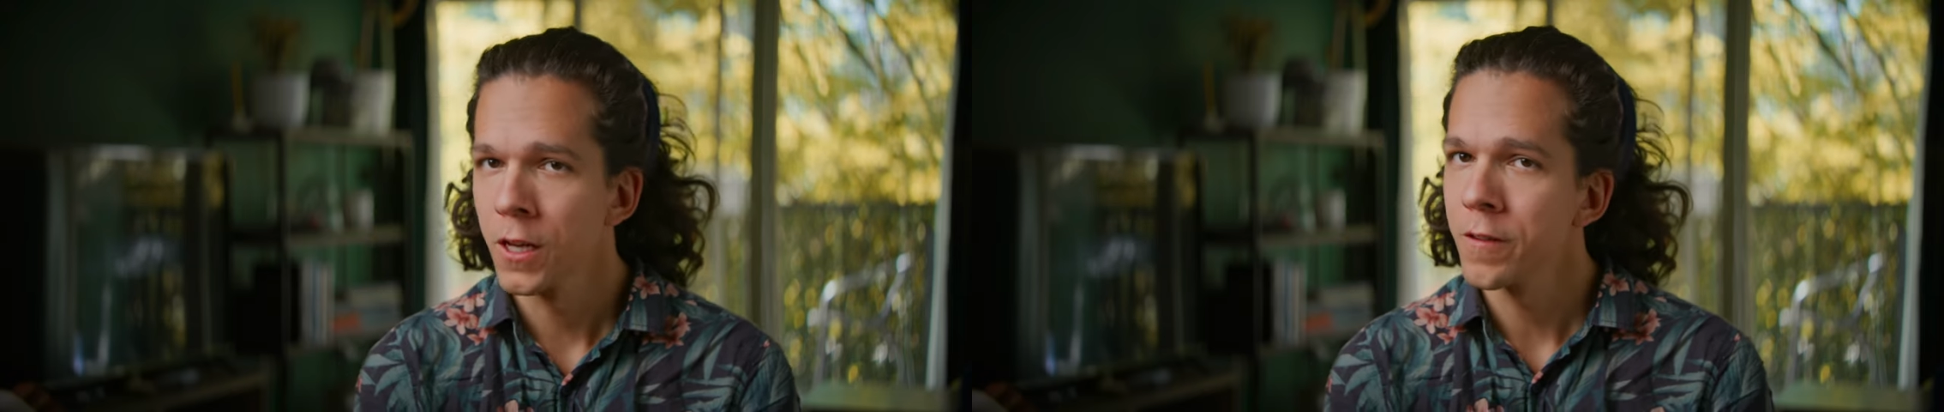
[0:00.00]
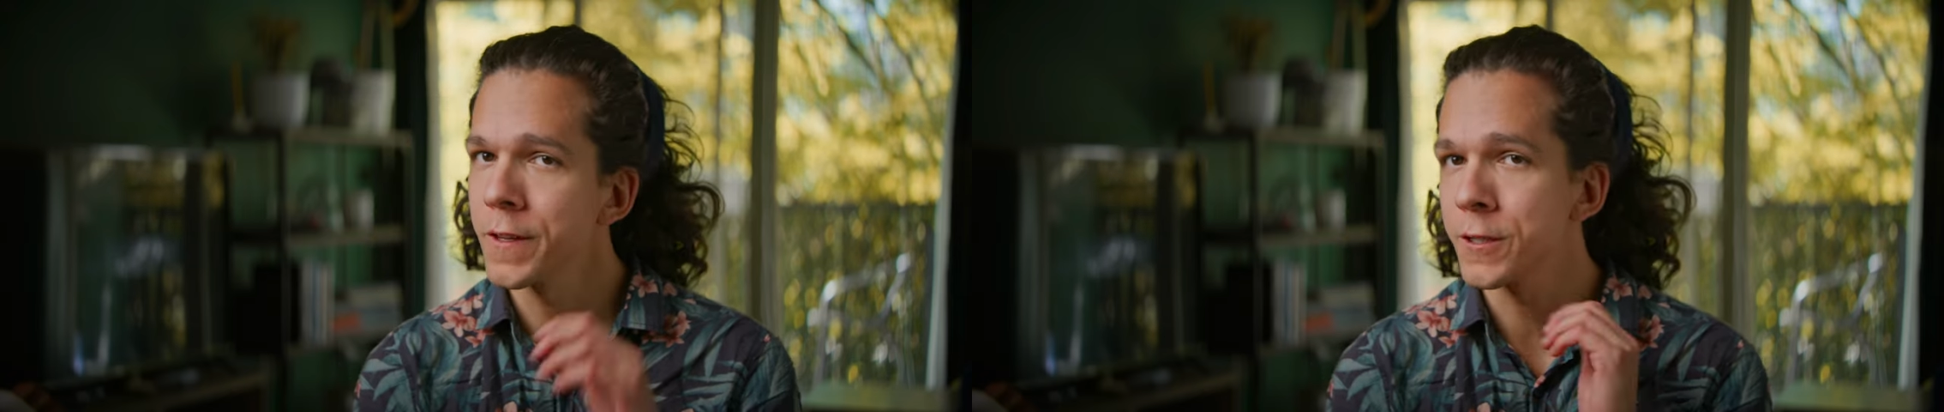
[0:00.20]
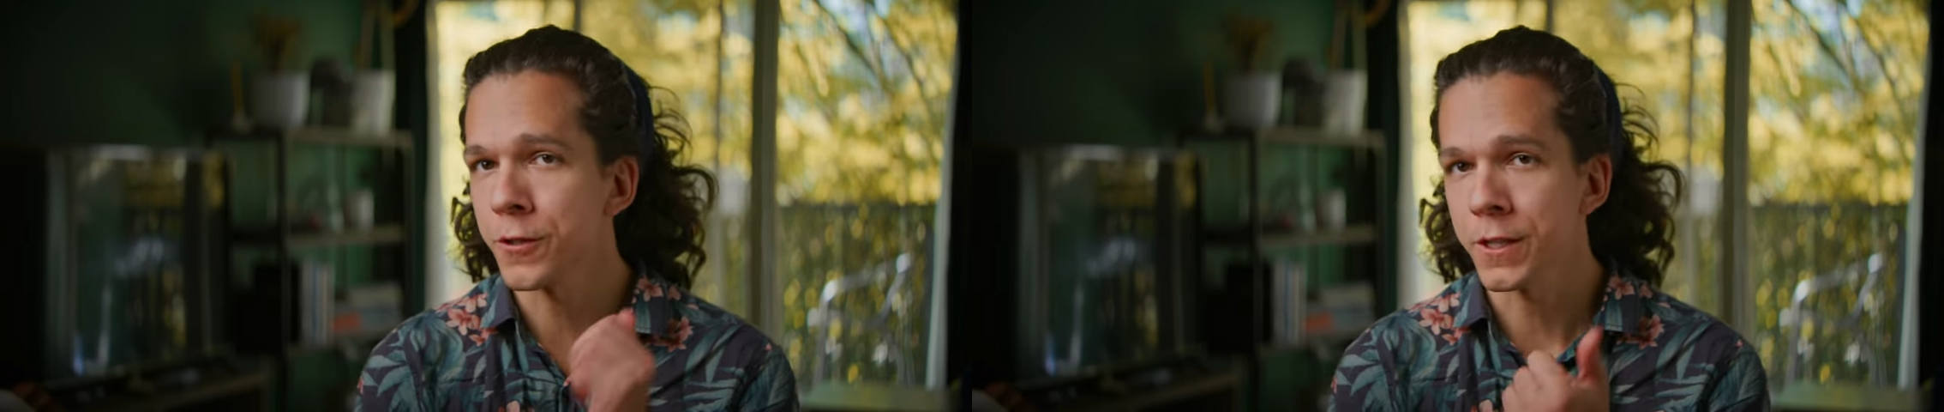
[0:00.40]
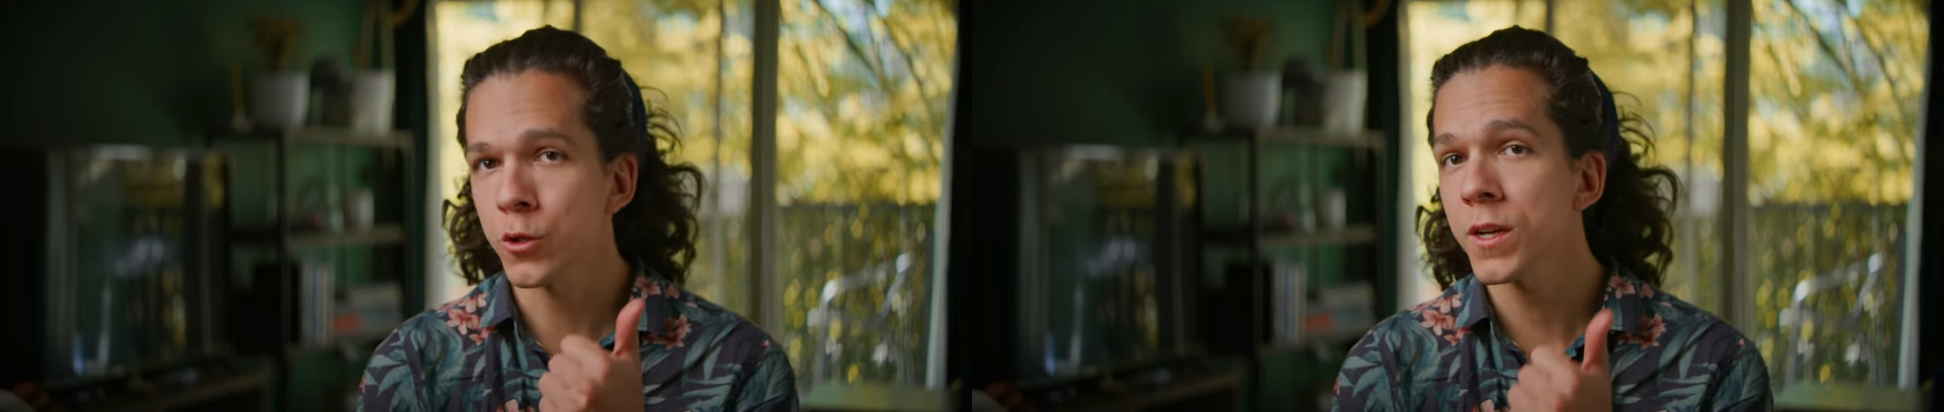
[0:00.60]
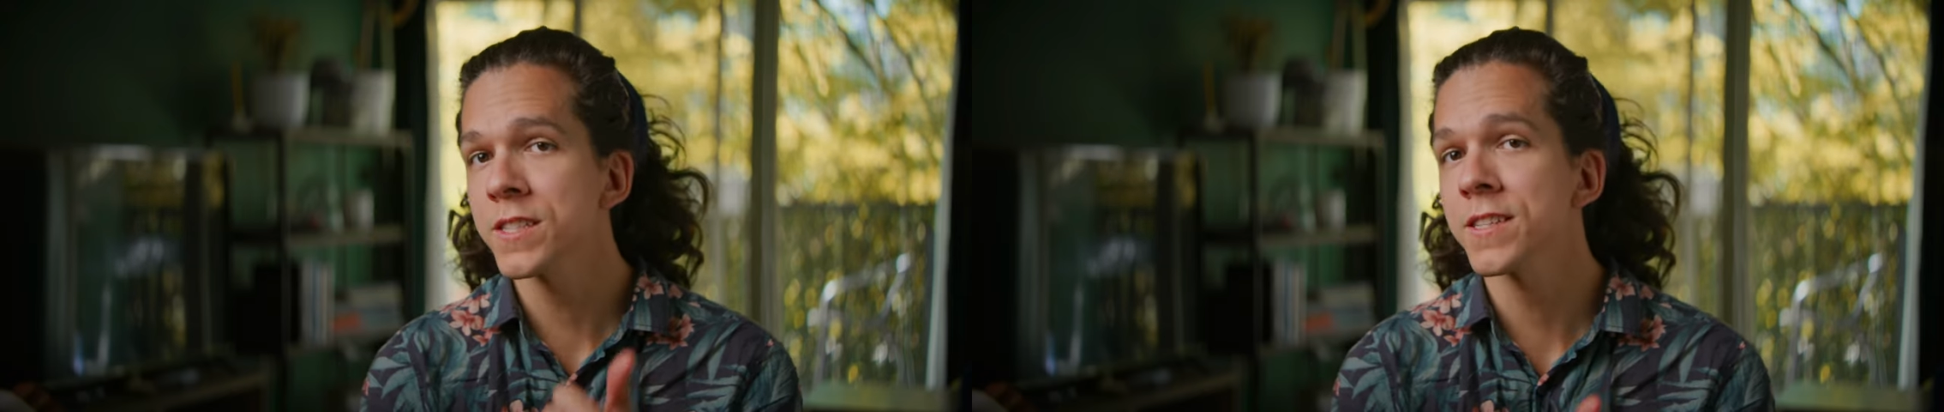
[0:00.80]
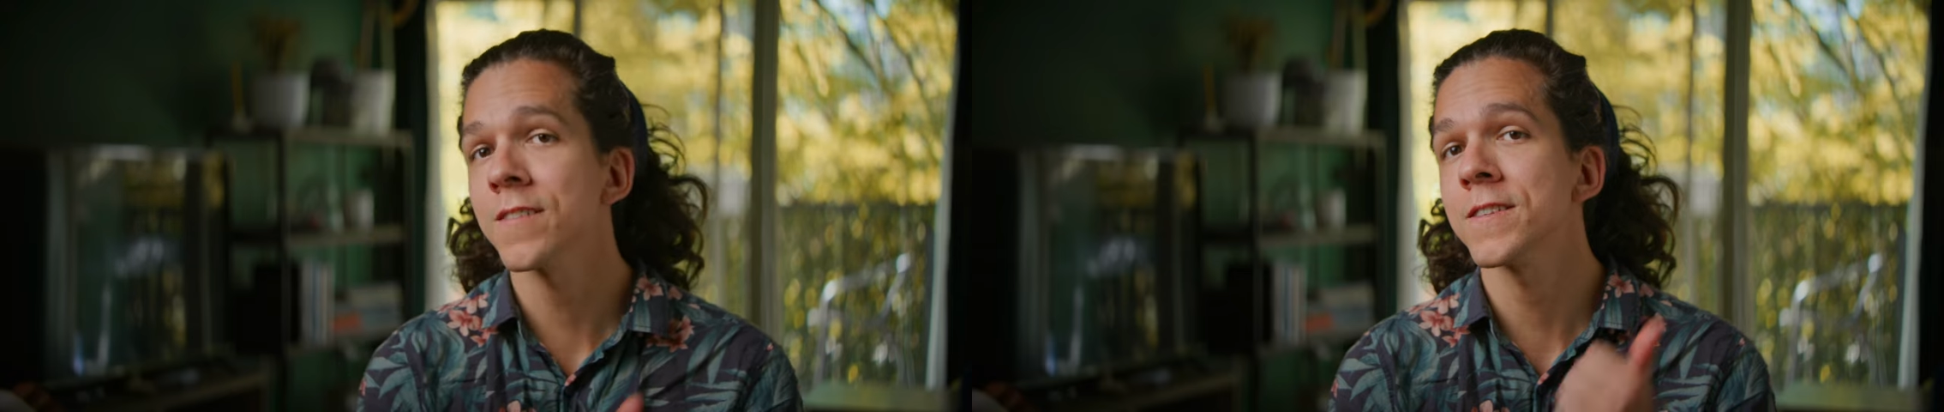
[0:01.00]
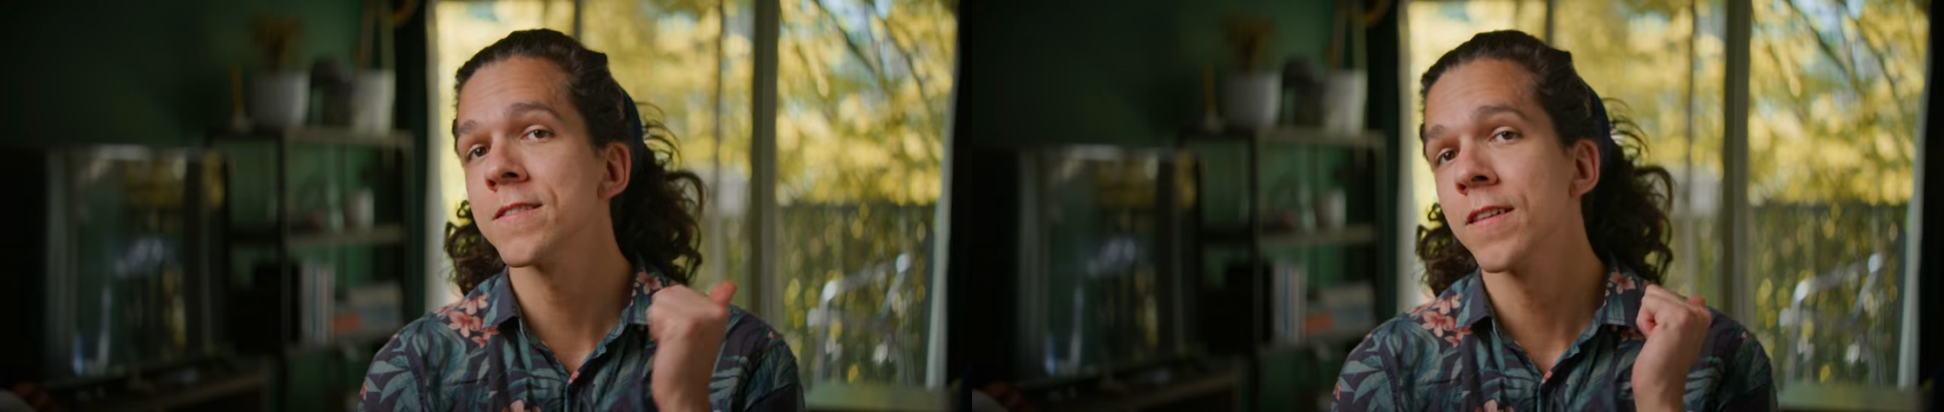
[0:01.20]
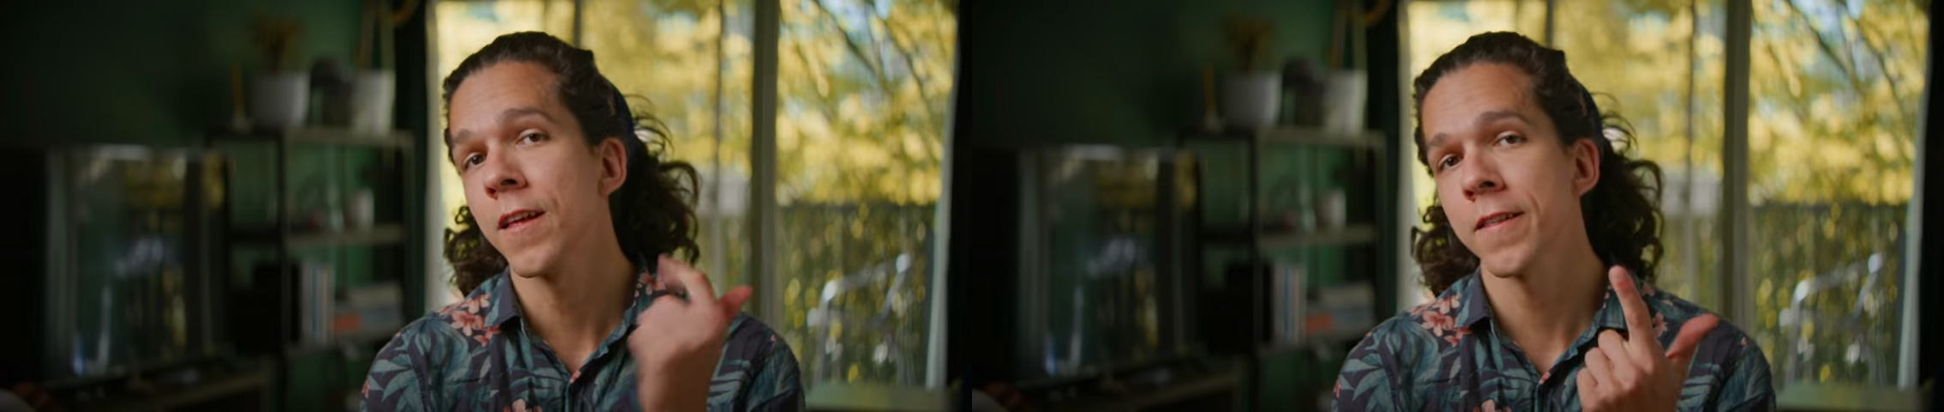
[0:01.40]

featuring 27,